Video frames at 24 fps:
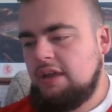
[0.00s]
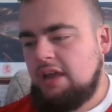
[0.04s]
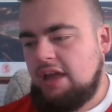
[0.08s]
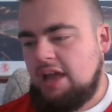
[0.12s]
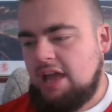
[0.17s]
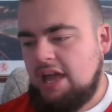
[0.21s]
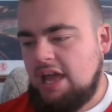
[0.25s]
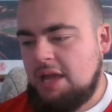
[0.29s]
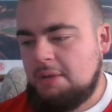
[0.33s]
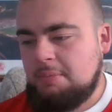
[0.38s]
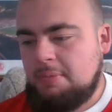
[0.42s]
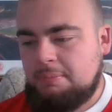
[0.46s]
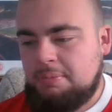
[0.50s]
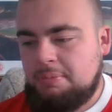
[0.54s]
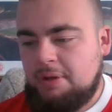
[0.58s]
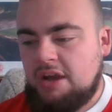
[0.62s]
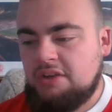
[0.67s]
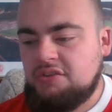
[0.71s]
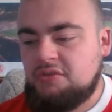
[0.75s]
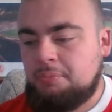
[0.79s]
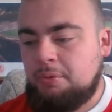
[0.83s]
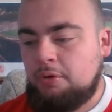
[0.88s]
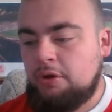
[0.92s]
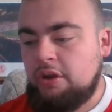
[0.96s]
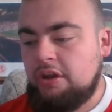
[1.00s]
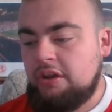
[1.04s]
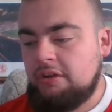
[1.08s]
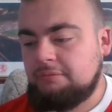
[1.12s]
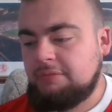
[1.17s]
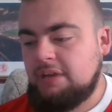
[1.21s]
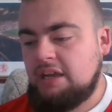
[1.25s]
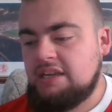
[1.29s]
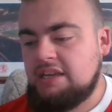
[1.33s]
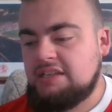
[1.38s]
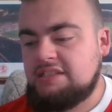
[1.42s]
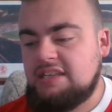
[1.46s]
But as for Boro,
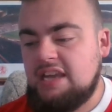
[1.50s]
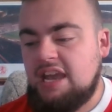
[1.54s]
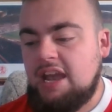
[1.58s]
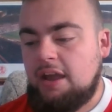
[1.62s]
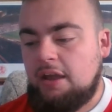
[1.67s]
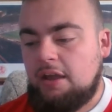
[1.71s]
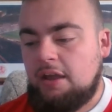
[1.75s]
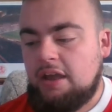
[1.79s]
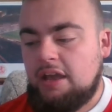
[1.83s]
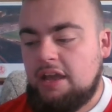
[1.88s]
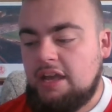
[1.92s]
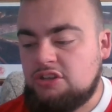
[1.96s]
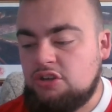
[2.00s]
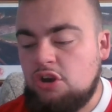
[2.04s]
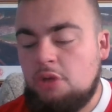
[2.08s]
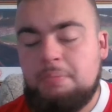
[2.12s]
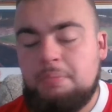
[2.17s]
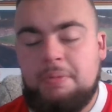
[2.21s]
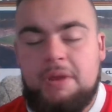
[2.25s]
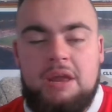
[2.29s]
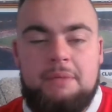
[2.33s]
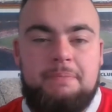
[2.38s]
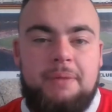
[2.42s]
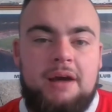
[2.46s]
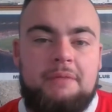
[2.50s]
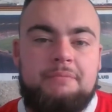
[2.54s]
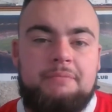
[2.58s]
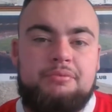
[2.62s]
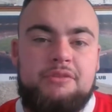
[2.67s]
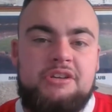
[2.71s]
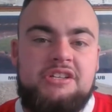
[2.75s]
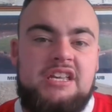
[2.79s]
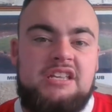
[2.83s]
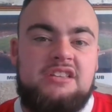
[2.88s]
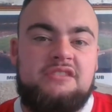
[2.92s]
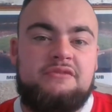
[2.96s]
like I say, it's not been a bad
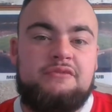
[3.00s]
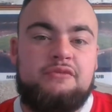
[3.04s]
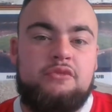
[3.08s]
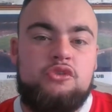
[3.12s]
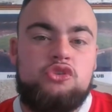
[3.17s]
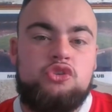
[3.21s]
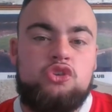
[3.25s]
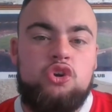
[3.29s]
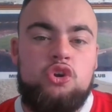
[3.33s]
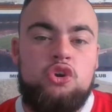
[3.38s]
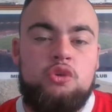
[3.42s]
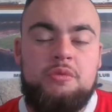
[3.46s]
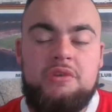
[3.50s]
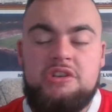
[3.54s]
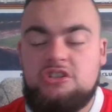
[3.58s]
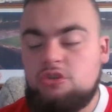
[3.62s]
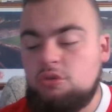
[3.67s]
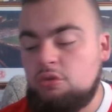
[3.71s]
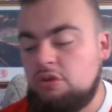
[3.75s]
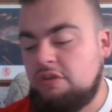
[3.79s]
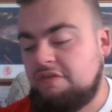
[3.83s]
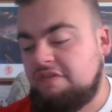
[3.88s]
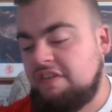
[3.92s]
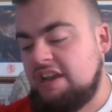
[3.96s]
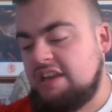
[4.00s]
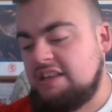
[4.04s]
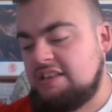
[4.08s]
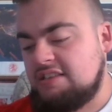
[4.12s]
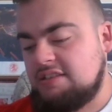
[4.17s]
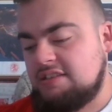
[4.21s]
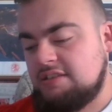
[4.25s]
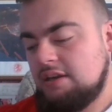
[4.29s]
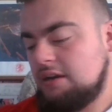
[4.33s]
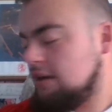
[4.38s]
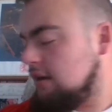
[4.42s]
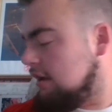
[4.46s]
preseason for us. 2 wins, 2
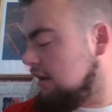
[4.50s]
defeats.